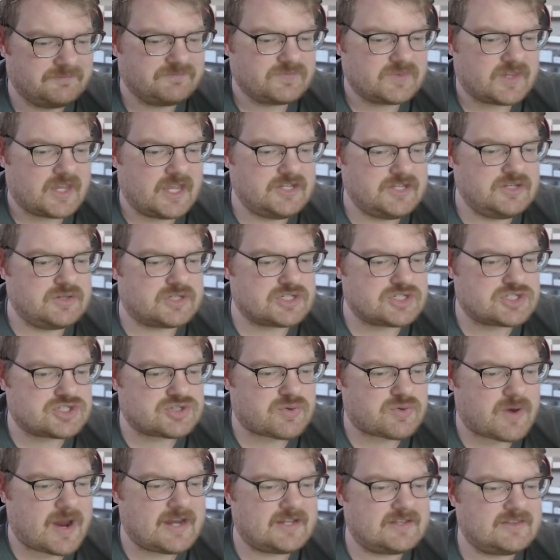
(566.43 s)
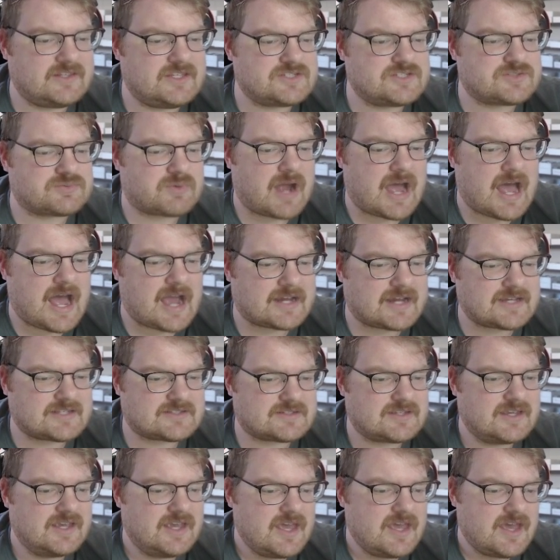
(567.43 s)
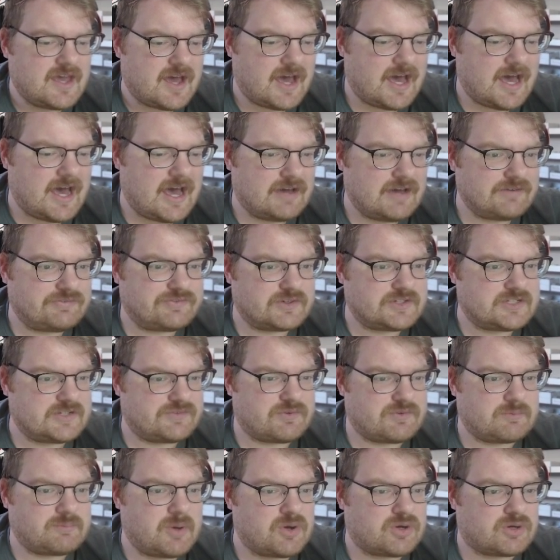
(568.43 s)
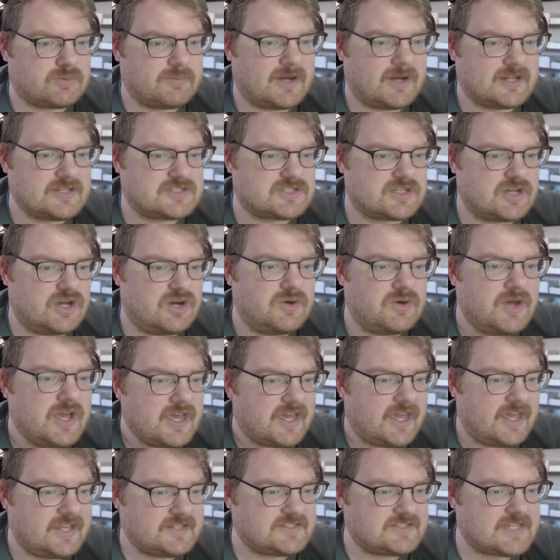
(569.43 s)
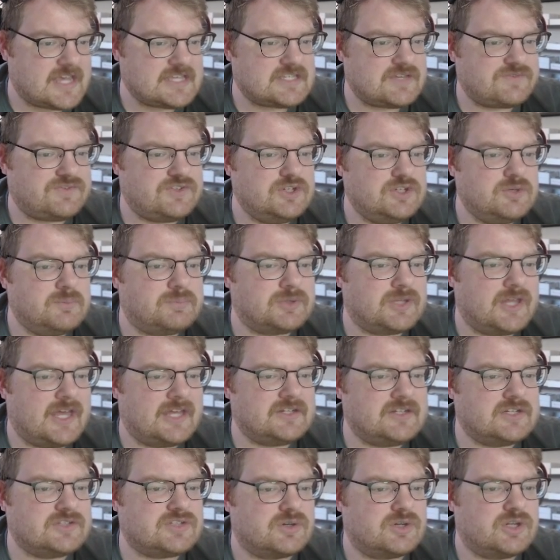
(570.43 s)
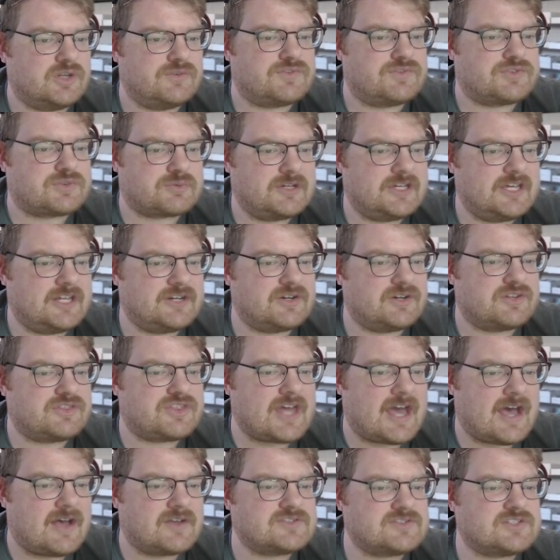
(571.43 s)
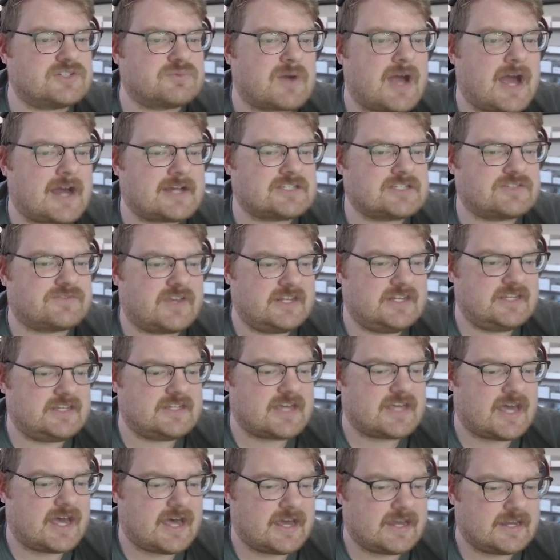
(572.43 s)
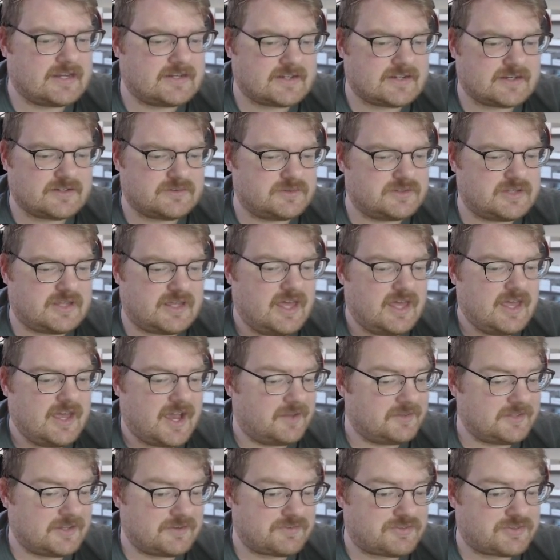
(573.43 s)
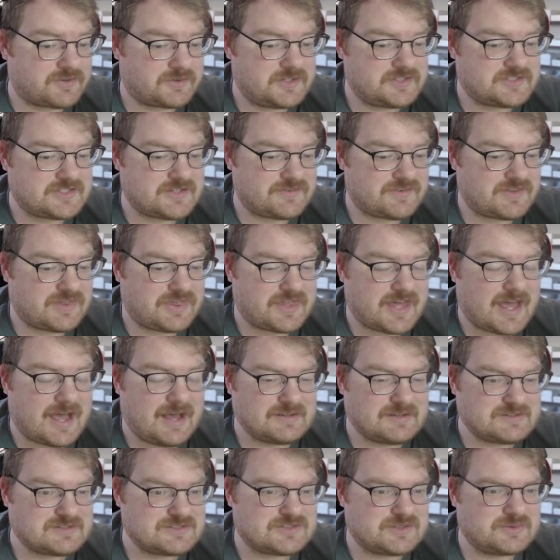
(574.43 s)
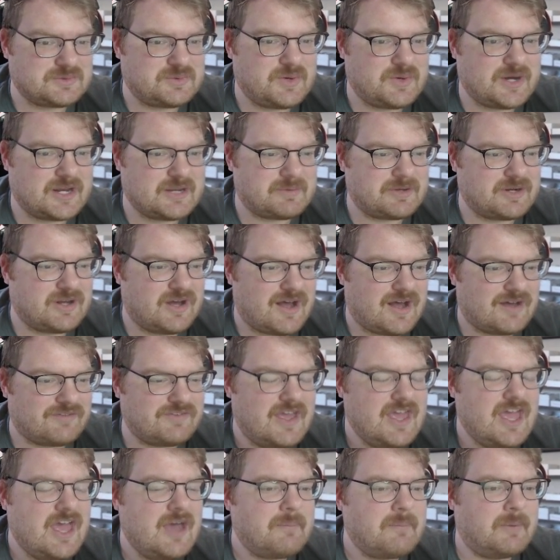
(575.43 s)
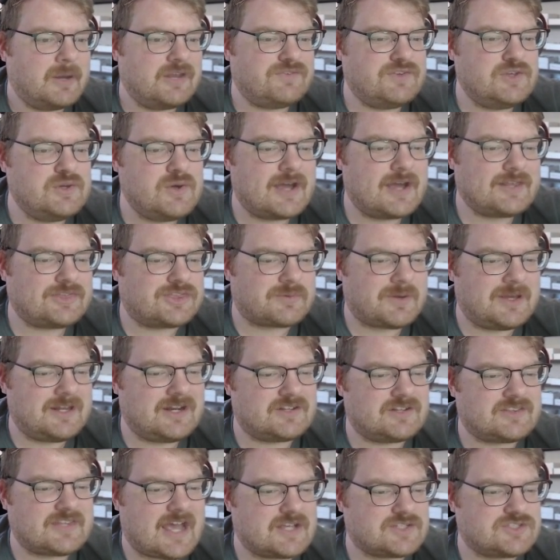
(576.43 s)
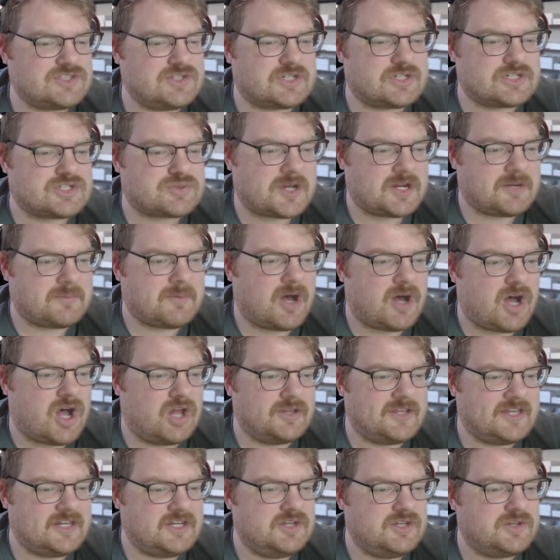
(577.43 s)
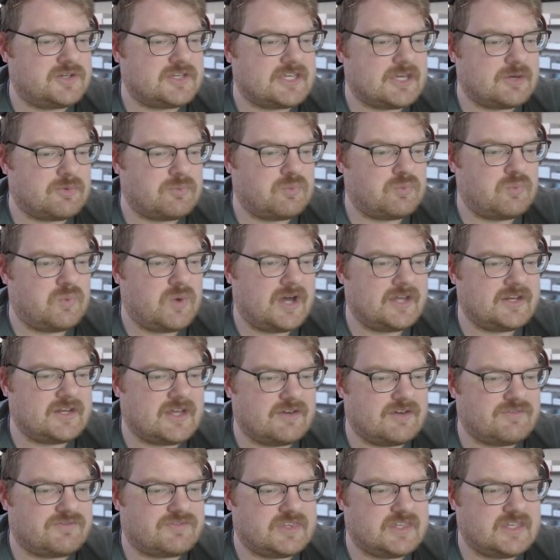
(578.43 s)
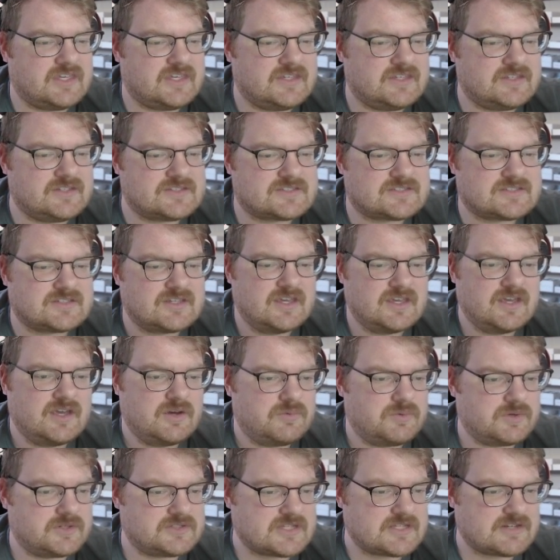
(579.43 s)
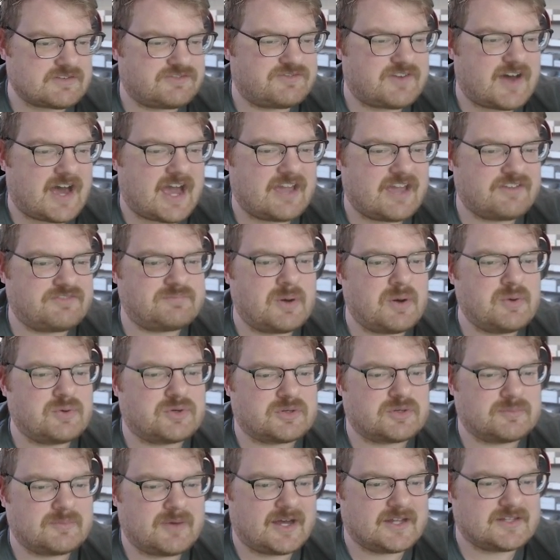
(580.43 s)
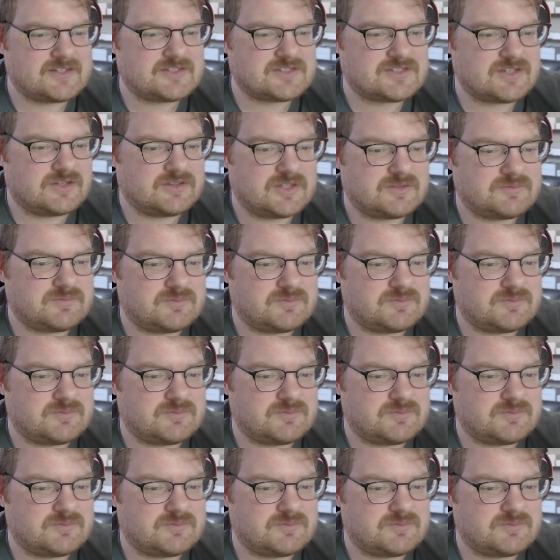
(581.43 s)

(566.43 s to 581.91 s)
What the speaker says: and you can trade in these rocks for different Pokemon. So it says if you blend a total of 300,000 rocks of any kind, I only have 37,000, so I'm quite a bit off. But if you had 300,000, you can trade them all in. You can get one of these. What is that? 5 Pokemon. So the